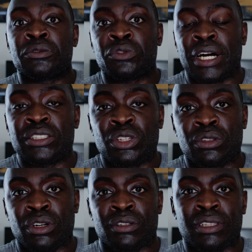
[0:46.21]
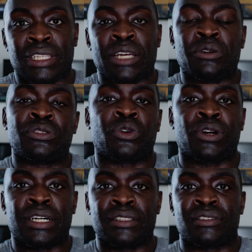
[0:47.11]
trying to learn a language or
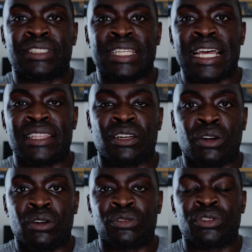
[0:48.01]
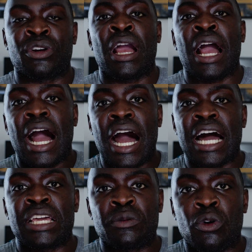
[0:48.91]
understand the culture,
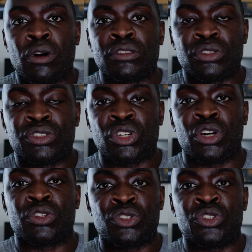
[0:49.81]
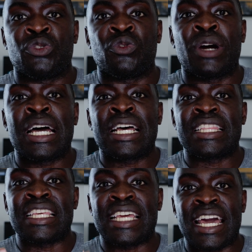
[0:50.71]
I am going to show you
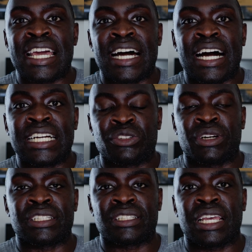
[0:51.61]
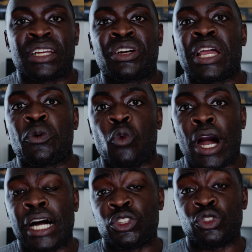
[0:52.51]
the AI translator and
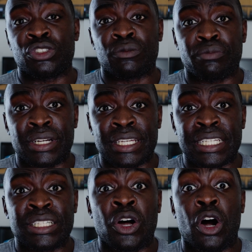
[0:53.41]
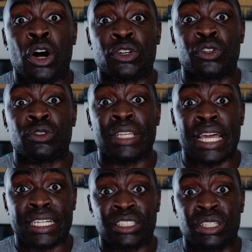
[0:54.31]
why you should bring it on your
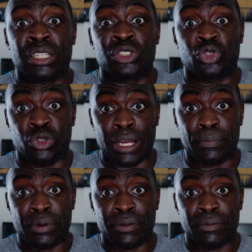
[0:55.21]
next trip.